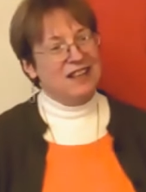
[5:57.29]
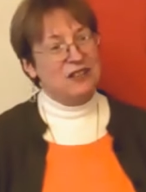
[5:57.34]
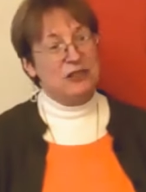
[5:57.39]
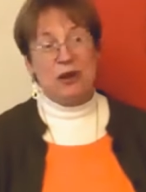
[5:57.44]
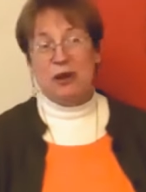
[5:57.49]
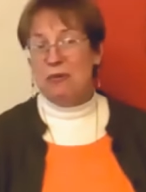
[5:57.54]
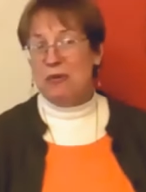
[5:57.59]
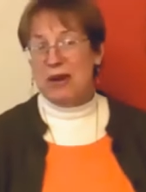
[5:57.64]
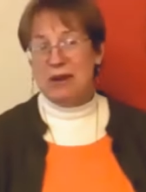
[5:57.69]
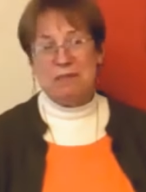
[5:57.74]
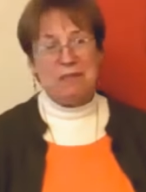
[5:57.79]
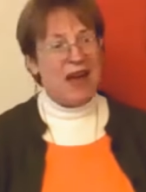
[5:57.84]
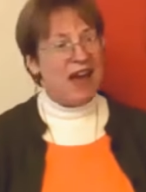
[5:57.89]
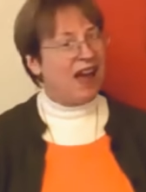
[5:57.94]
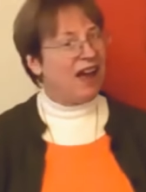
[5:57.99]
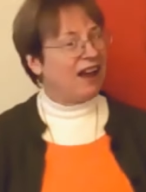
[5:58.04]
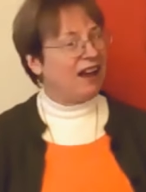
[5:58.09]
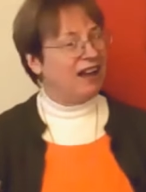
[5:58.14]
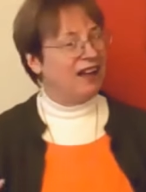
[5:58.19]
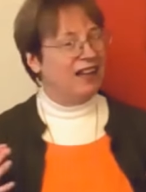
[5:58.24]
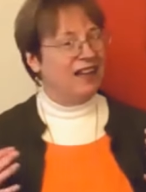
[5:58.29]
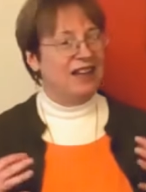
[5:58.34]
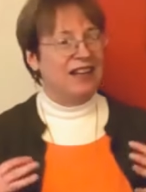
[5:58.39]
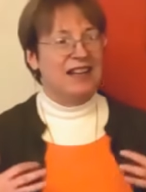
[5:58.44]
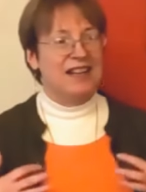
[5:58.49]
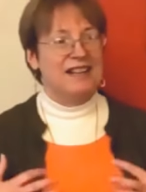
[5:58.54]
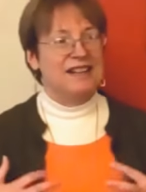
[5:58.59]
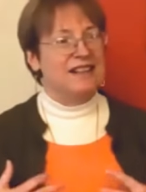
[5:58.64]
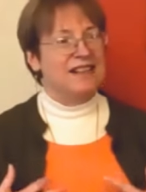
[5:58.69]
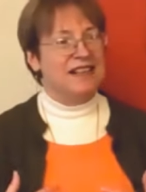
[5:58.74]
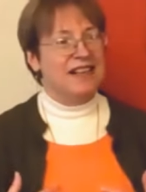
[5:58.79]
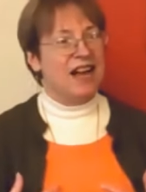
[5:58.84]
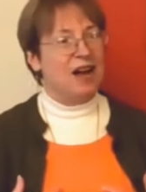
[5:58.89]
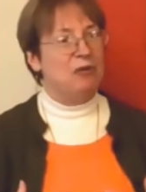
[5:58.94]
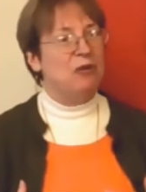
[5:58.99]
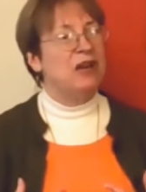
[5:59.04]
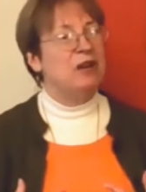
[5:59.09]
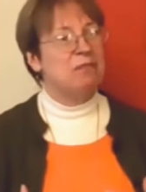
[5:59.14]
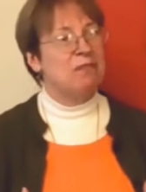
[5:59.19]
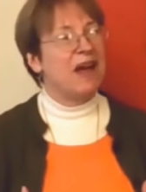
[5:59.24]
So I went back
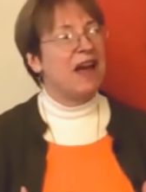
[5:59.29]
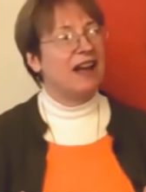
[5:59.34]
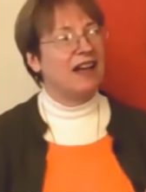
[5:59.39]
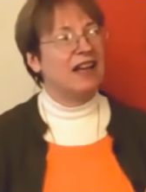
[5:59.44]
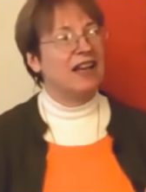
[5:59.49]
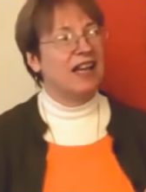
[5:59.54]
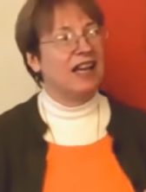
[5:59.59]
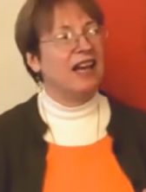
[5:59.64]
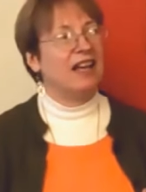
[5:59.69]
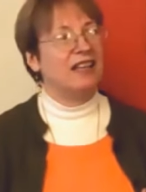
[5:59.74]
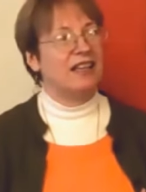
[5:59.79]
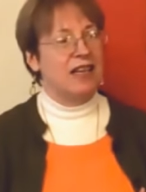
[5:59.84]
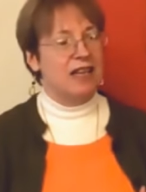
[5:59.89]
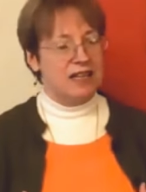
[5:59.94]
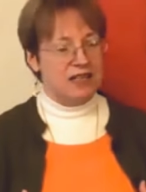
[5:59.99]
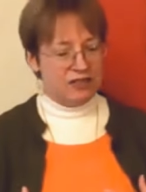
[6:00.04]
again